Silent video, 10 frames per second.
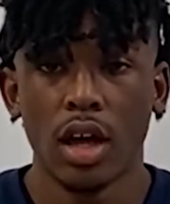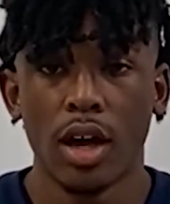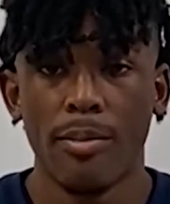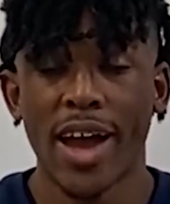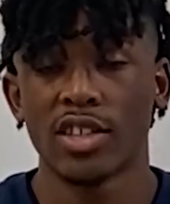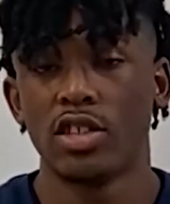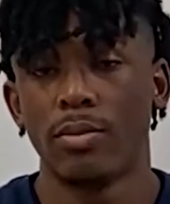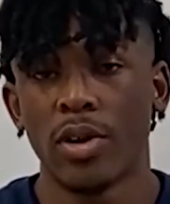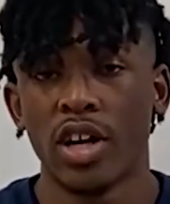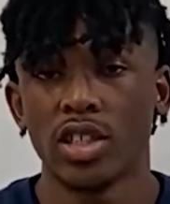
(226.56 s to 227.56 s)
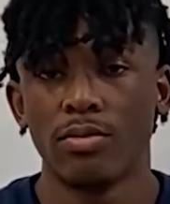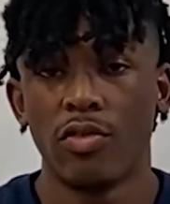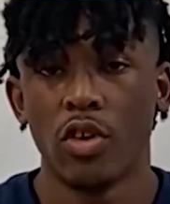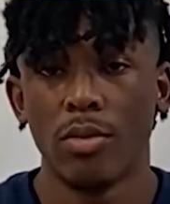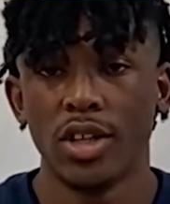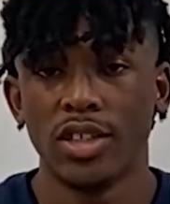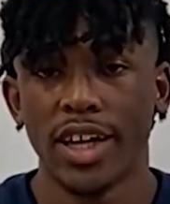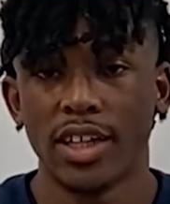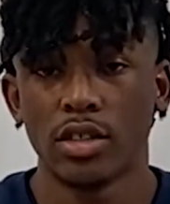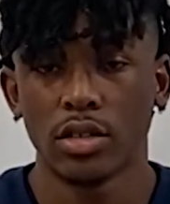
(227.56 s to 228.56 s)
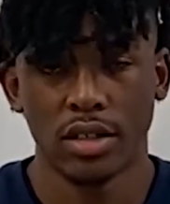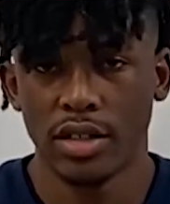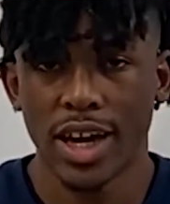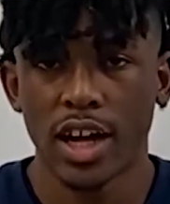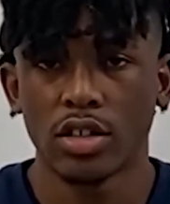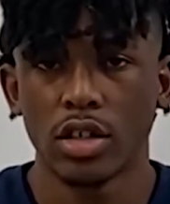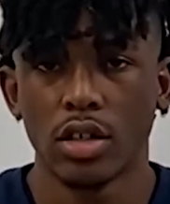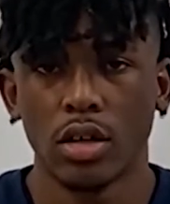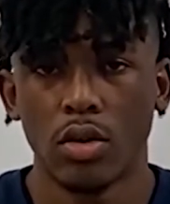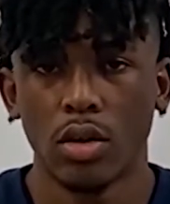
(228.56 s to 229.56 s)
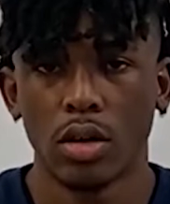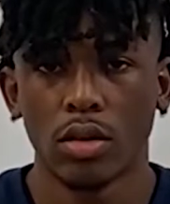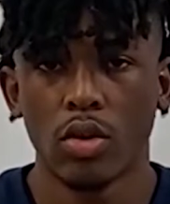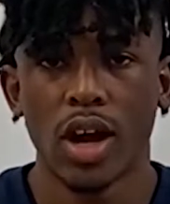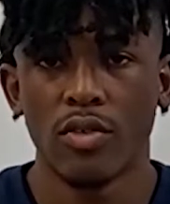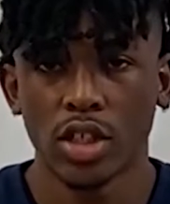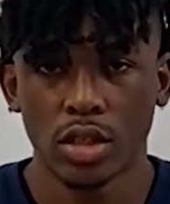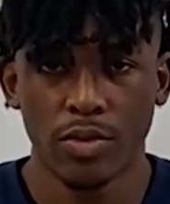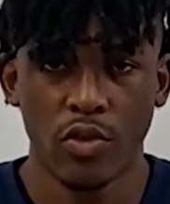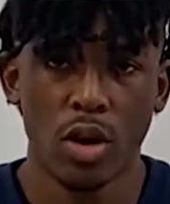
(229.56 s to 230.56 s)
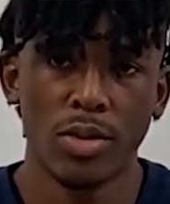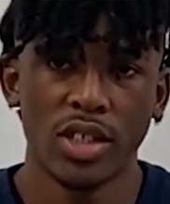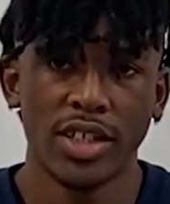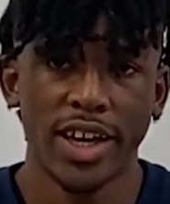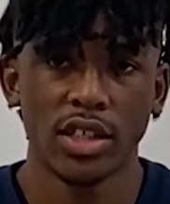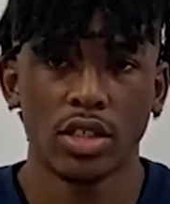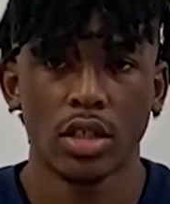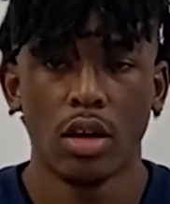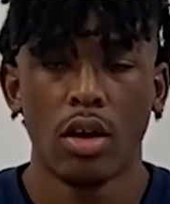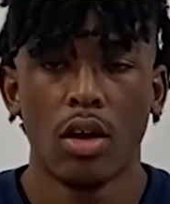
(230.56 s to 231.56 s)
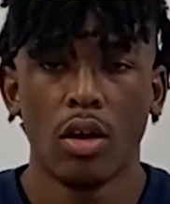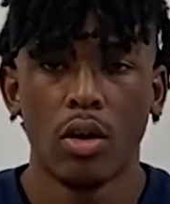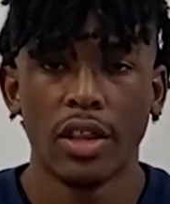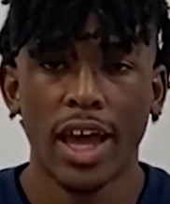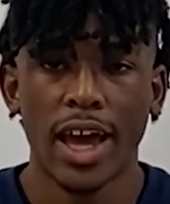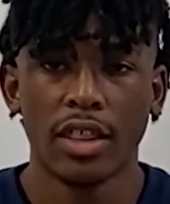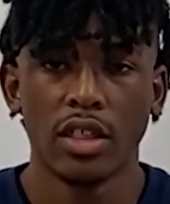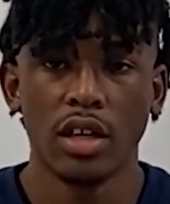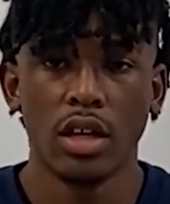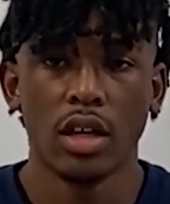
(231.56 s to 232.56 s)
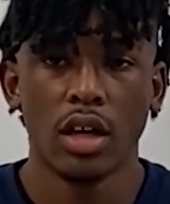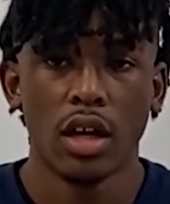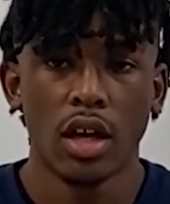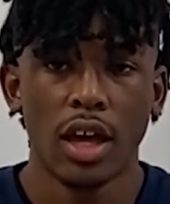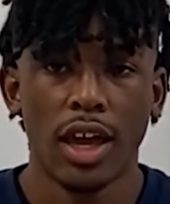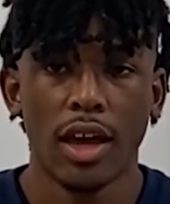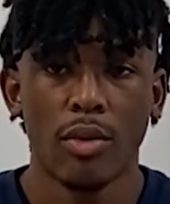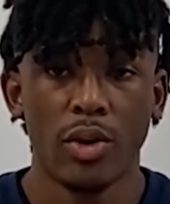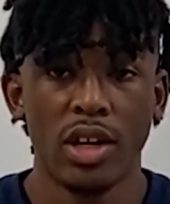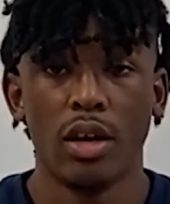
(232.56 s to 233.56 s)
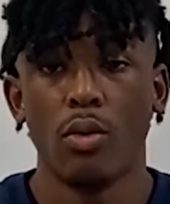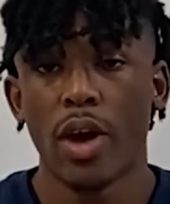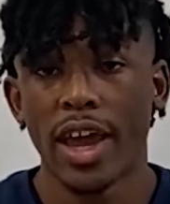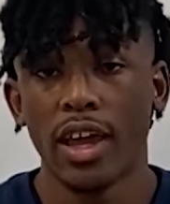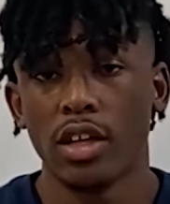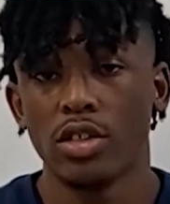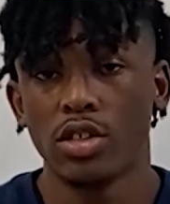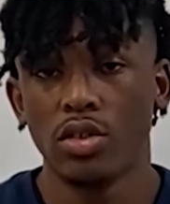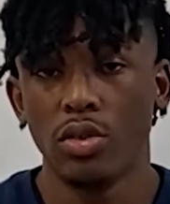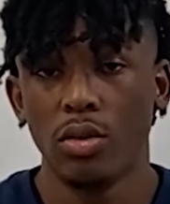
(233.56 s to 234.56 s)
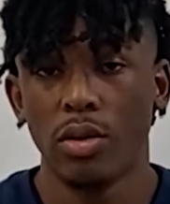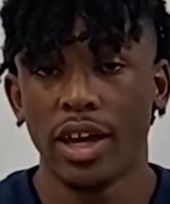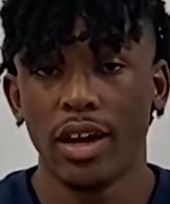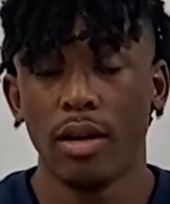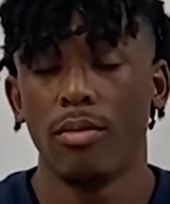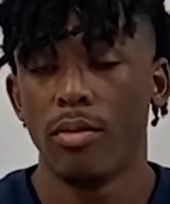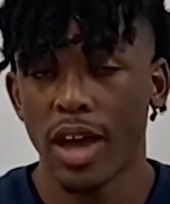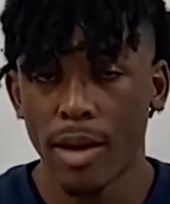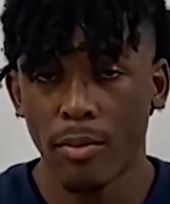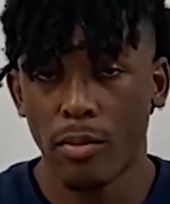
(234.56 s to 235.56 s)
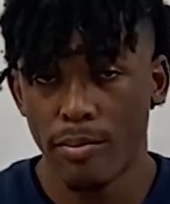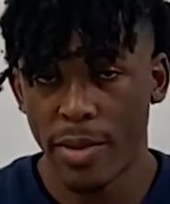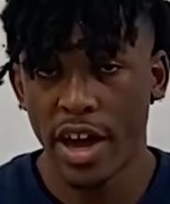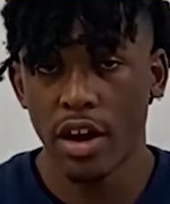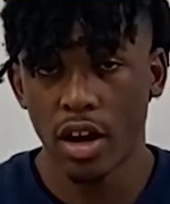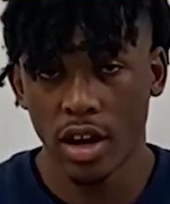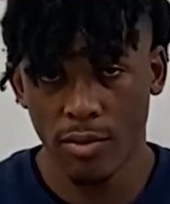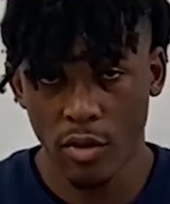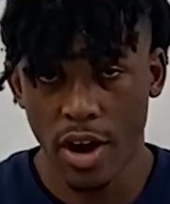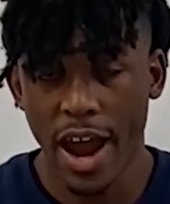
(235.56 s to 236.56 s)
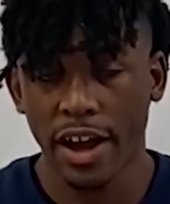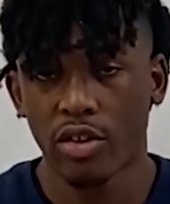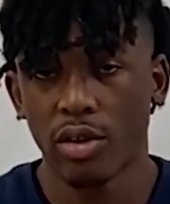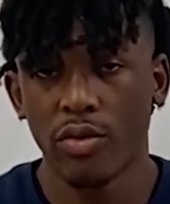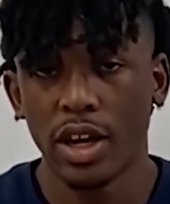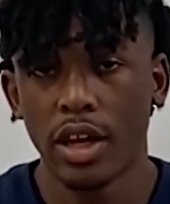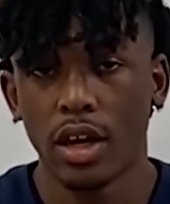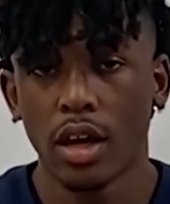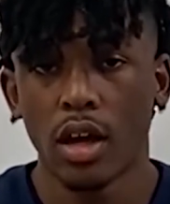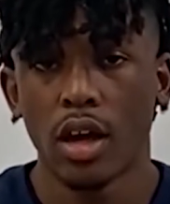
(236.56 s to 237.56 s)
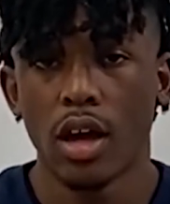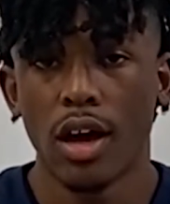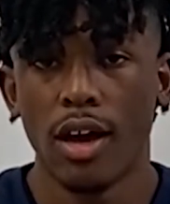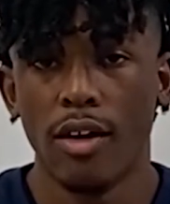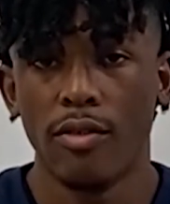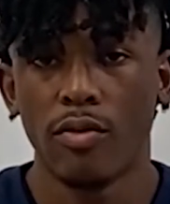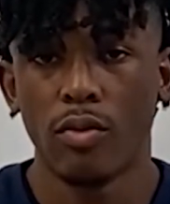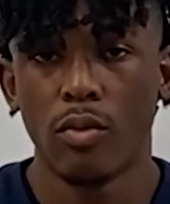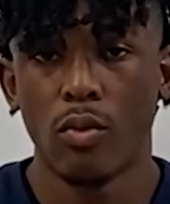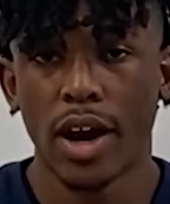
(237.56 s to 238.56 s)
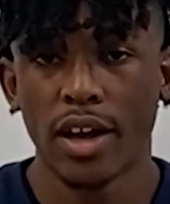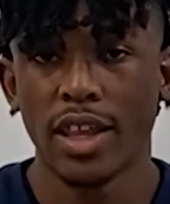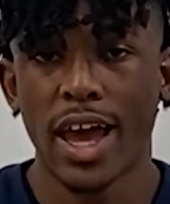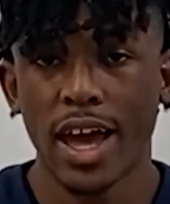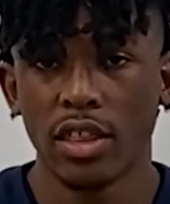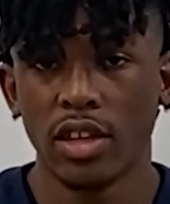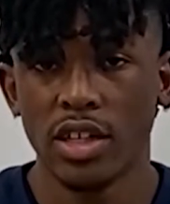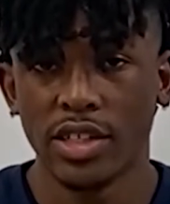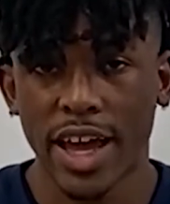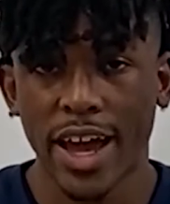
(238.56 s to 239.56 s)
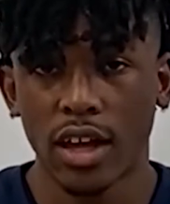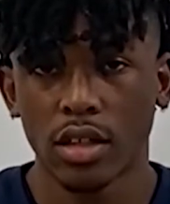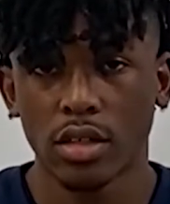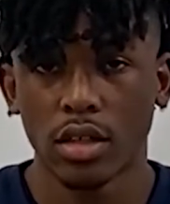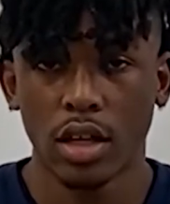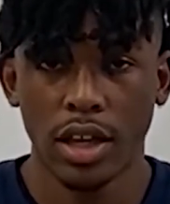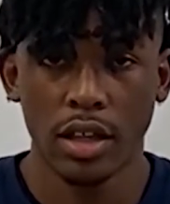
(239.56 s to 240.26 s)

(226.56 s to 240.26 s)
back to the person performing the test, like the doctor or whoever is performing the test on the athlete. And we need a way to get a better and more accurate reading of where the athlete is at in